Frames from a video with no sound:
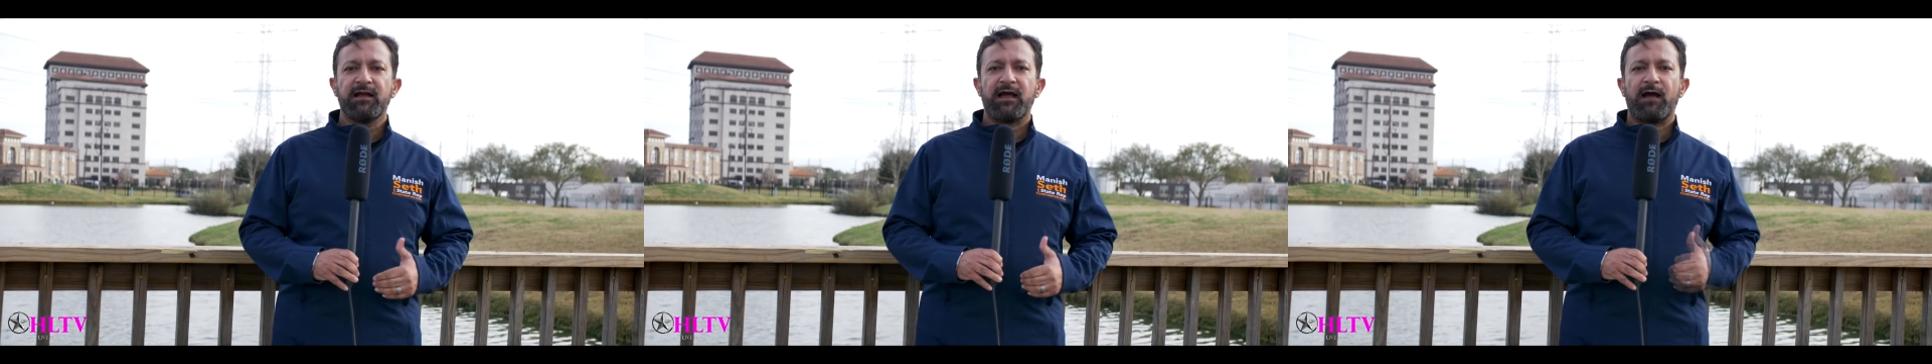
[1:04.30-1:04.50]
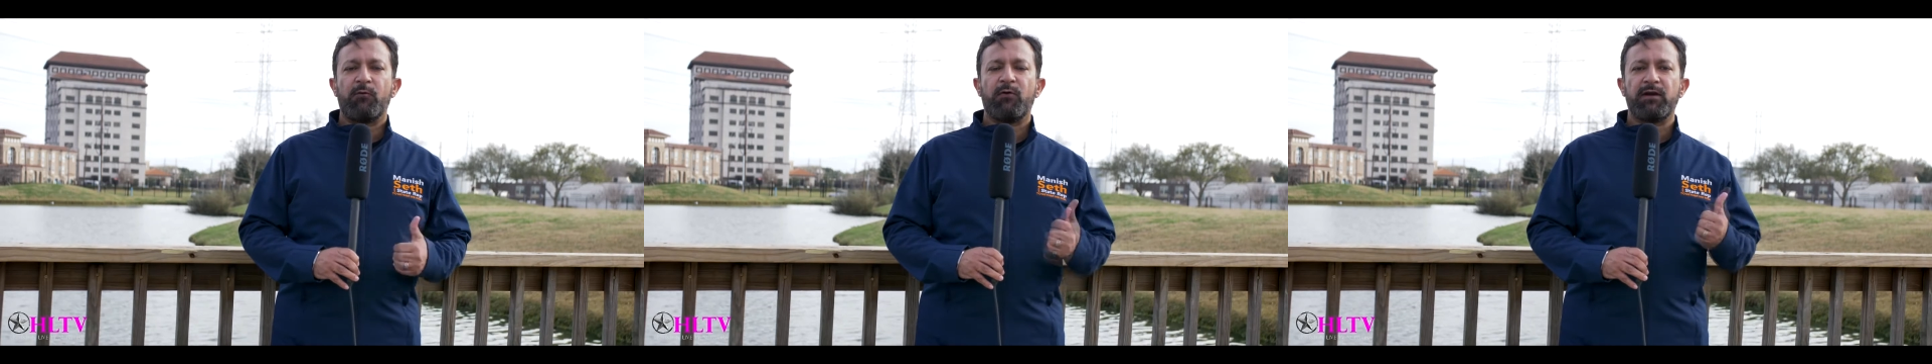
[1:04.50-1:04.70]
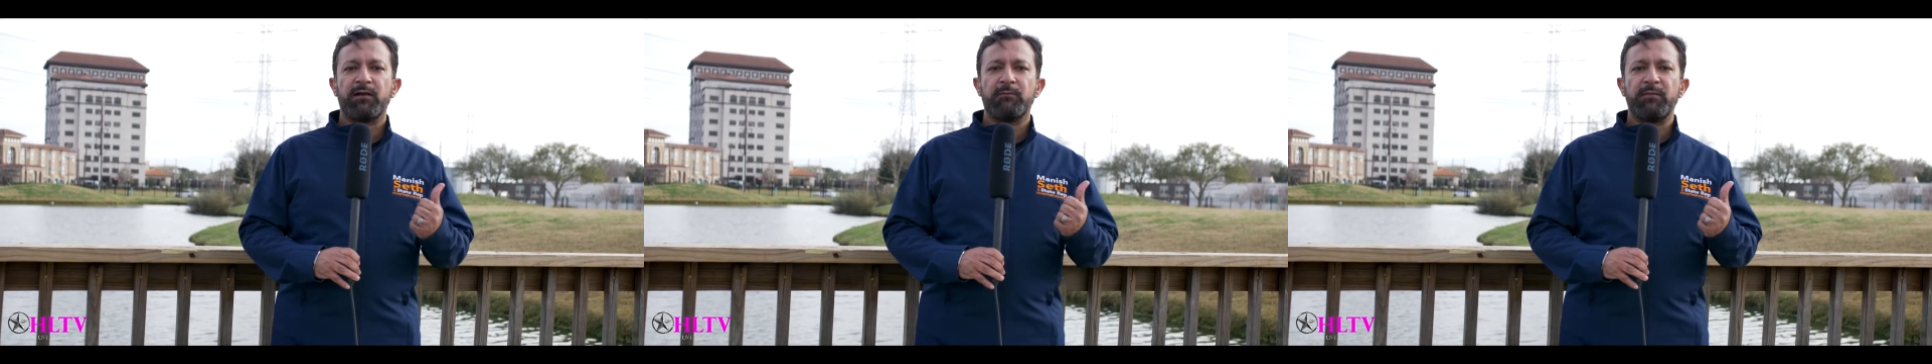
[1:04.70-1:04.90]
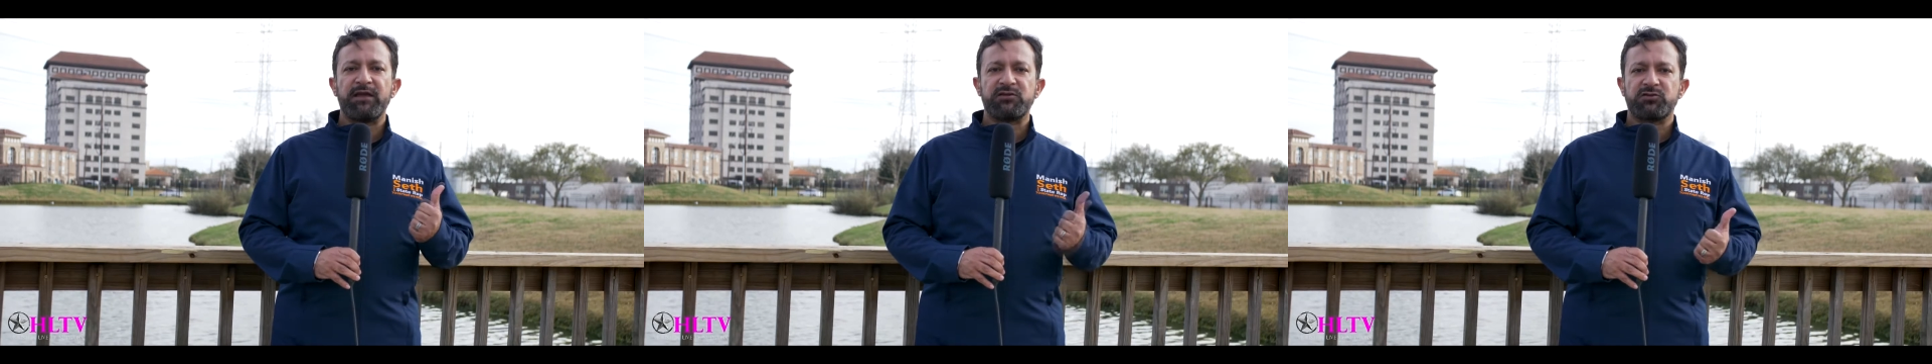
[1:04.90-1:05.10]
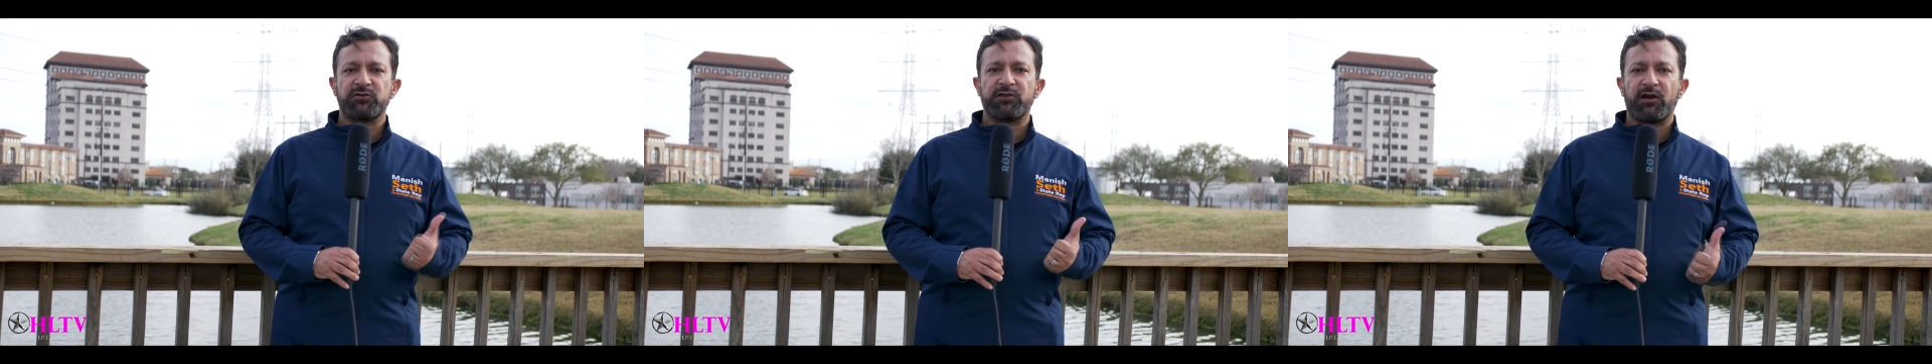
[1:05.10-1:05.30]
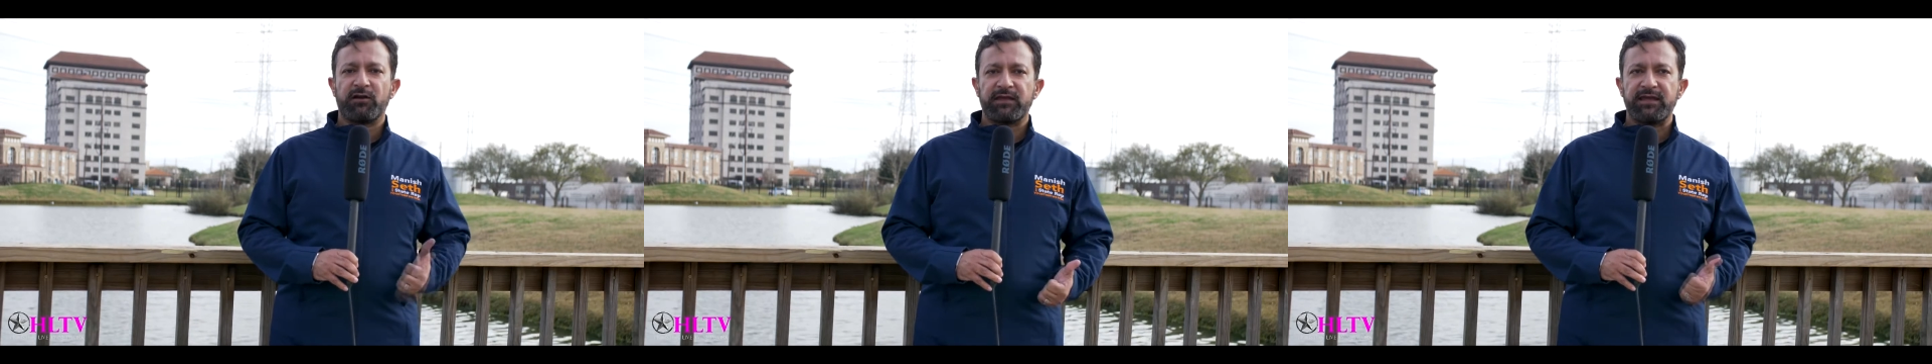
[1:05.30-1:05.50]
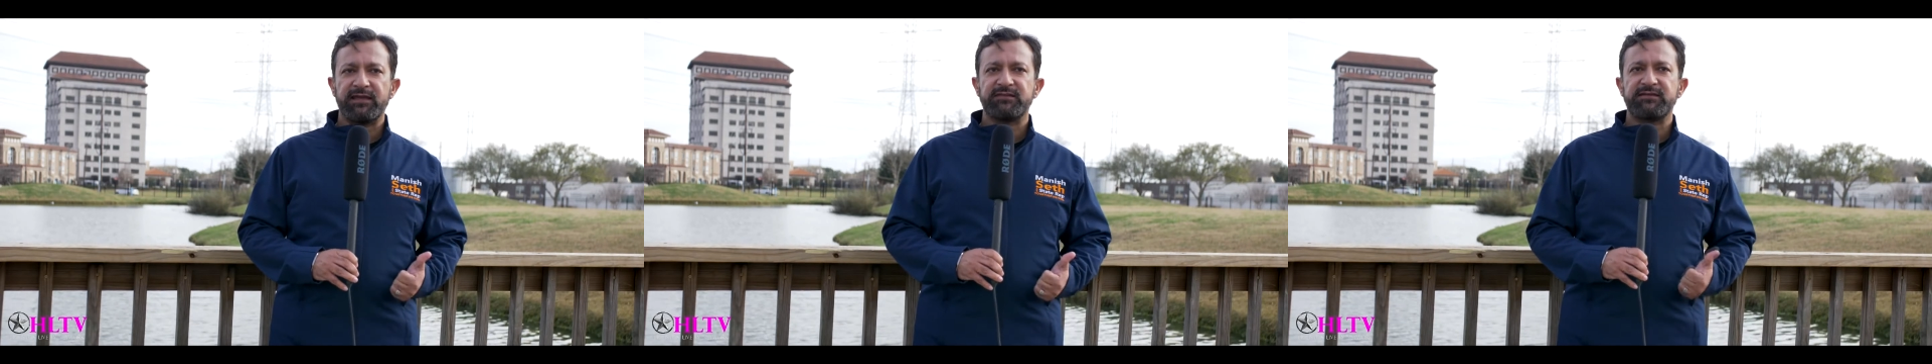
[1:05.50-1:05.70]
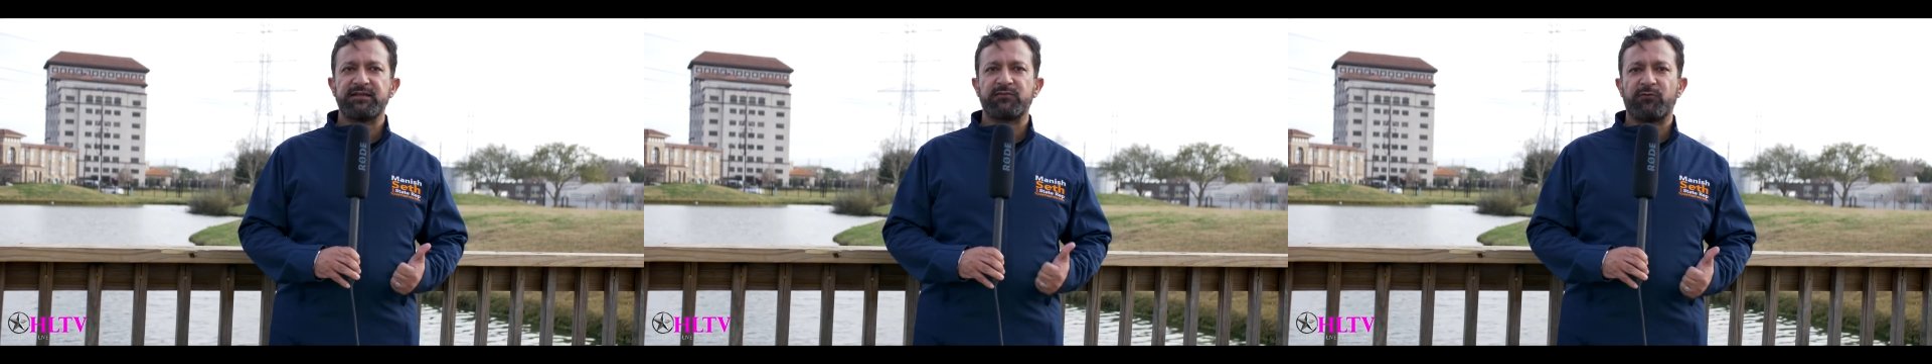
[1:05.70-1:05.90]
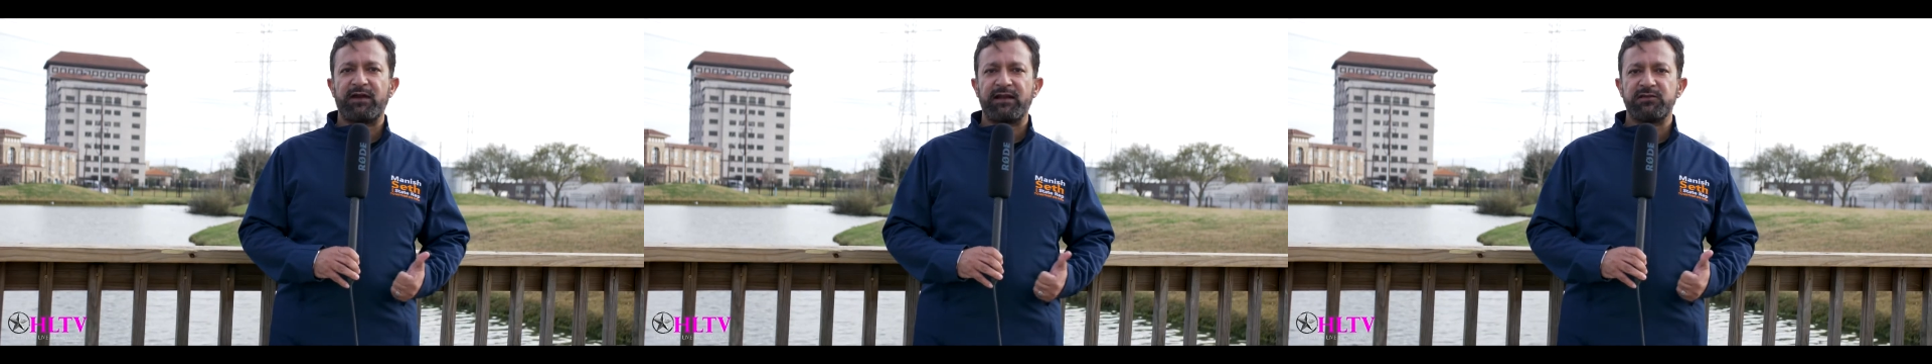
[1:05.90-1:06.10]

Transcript: I want to make sure that our kids get the right